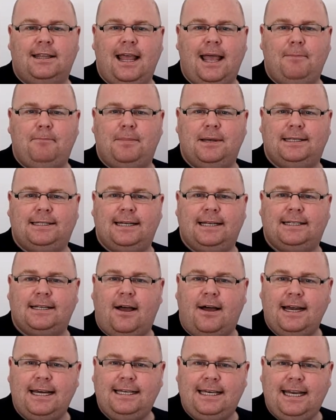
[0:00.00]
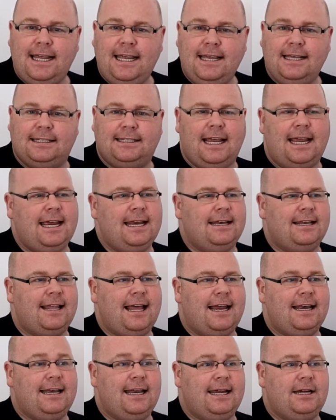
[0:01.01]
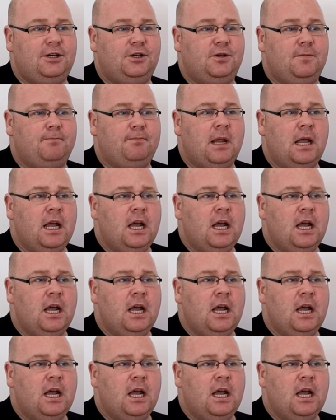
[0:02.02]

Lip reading: their business ideas in that nation.